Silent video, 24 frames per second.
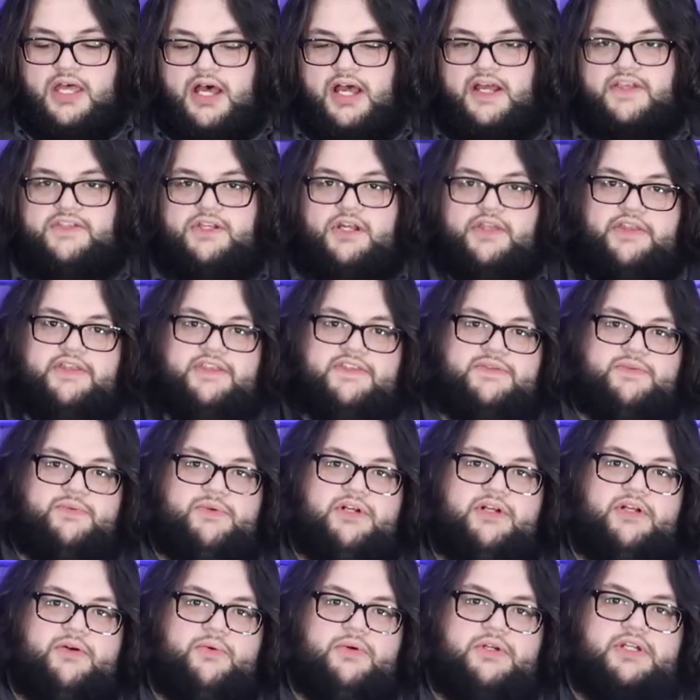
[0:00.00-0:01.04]
I saw this
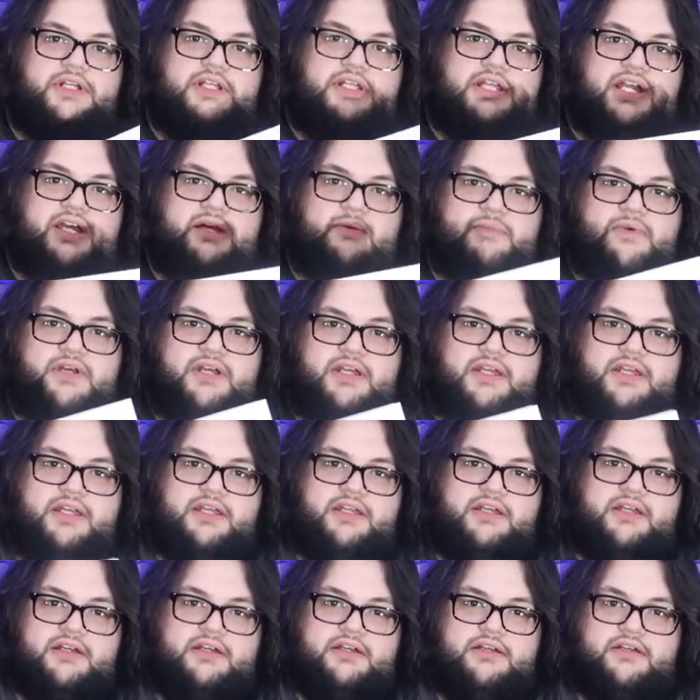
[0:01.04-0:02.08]
while working at
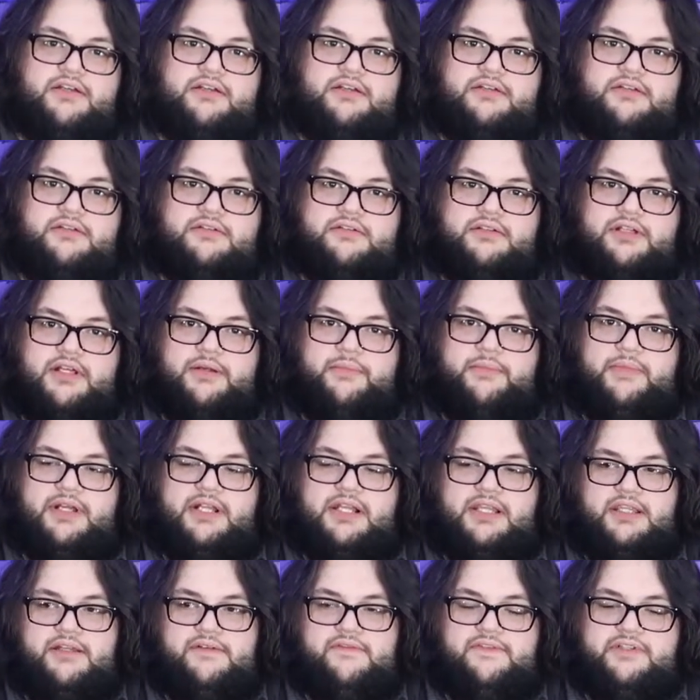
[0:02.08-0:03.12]
my
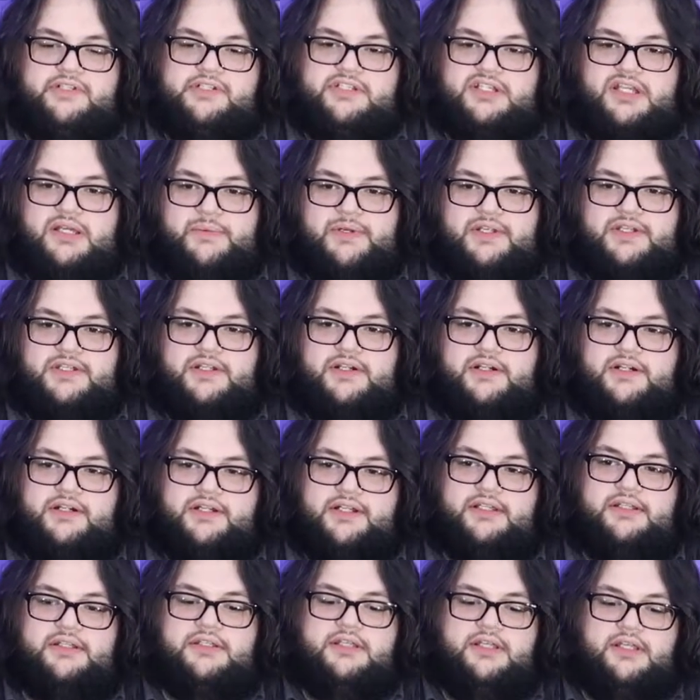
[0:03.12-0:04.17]
lovely job at
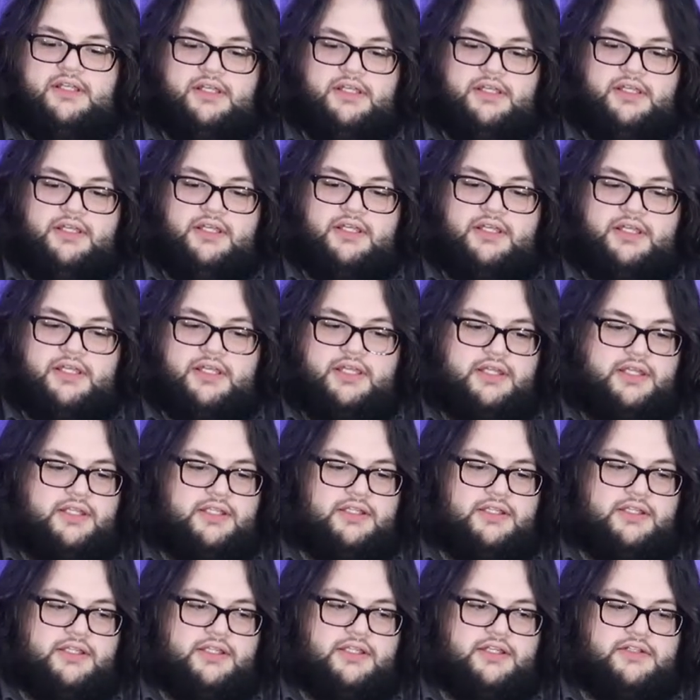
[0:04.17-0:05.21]
Target,
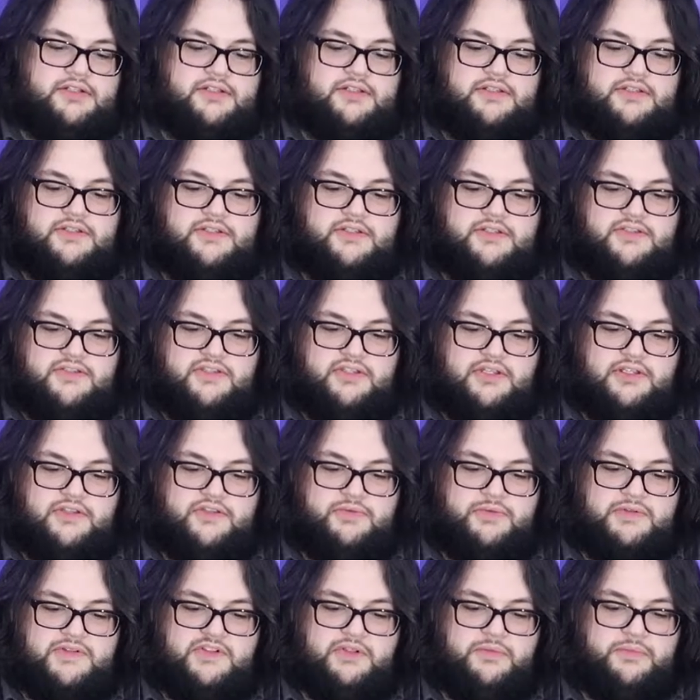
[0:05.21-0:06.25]
and just thought
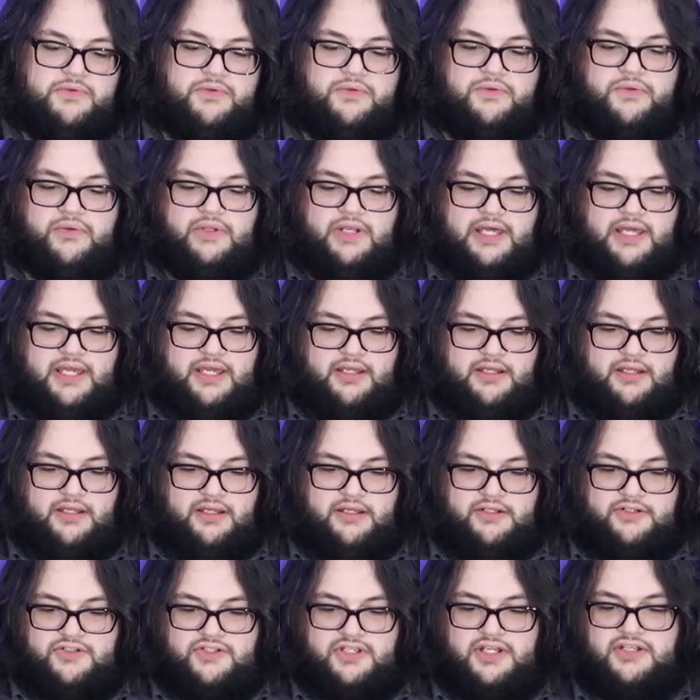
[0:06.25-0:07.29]
this would be super cool to
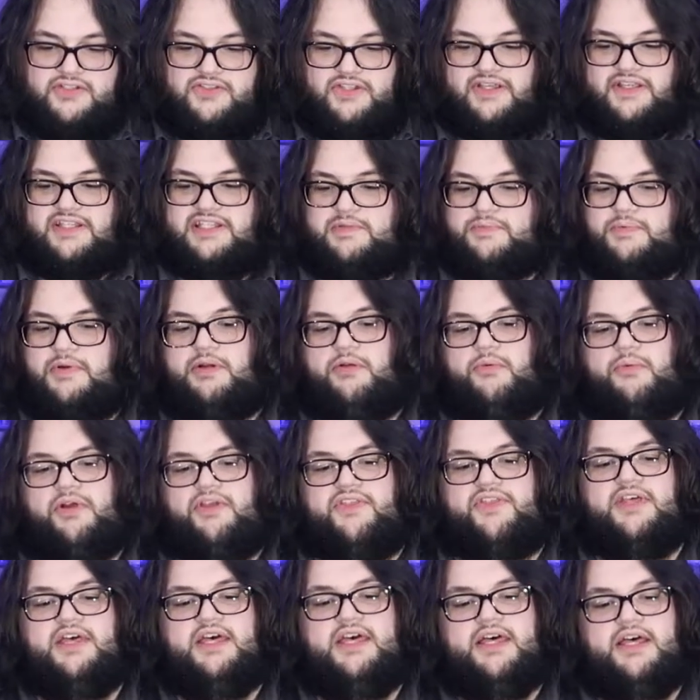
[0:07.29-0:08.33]
just kind of like experiment
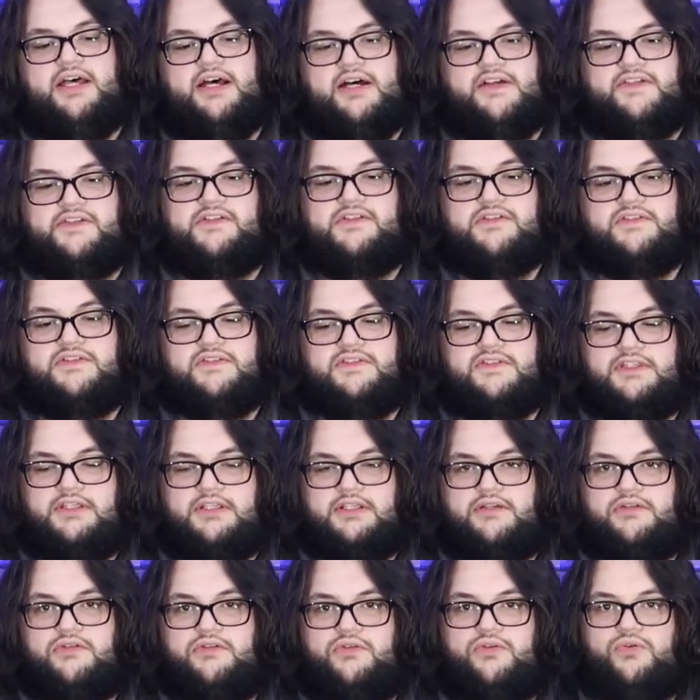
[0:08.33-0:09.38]
with. It uses
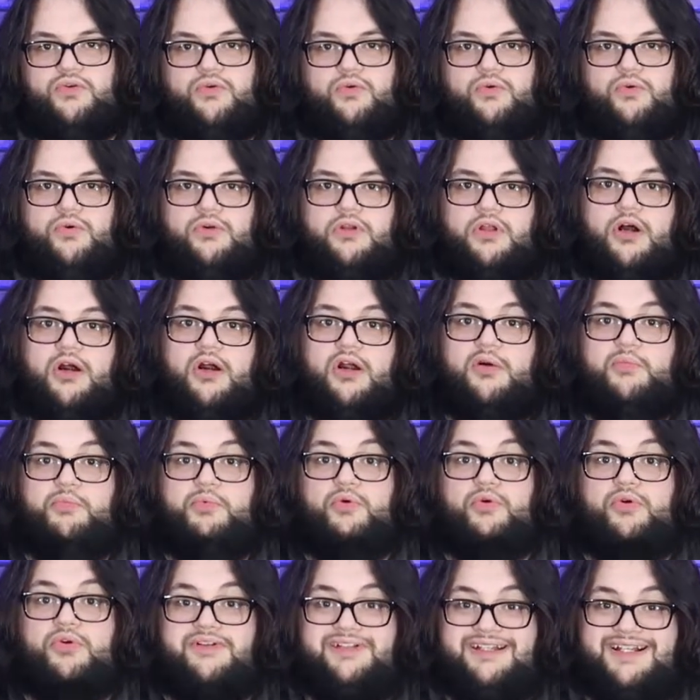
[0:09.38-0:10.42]
the Google
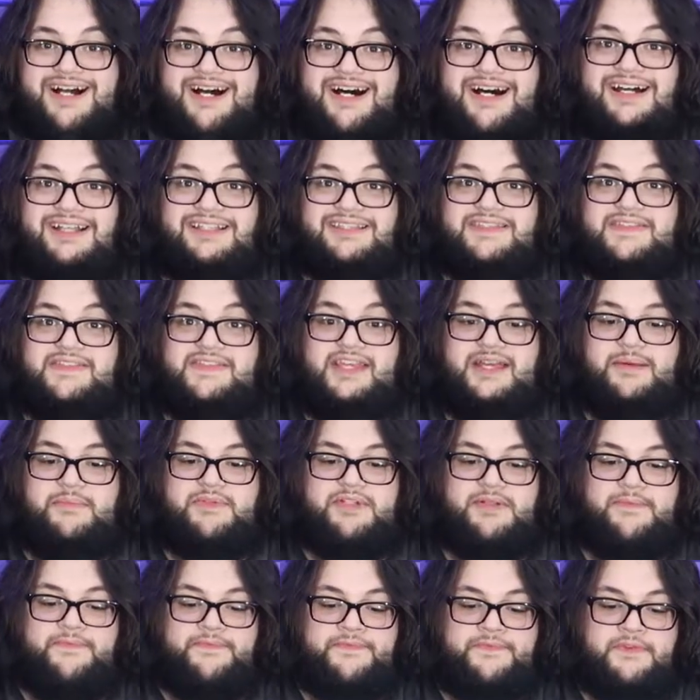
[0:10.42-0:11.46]
Cardboard
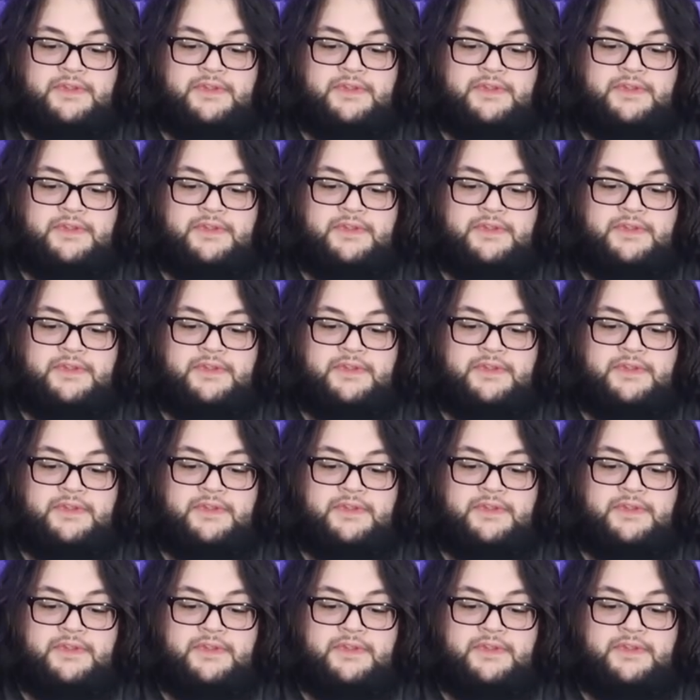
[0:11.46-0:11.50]
concept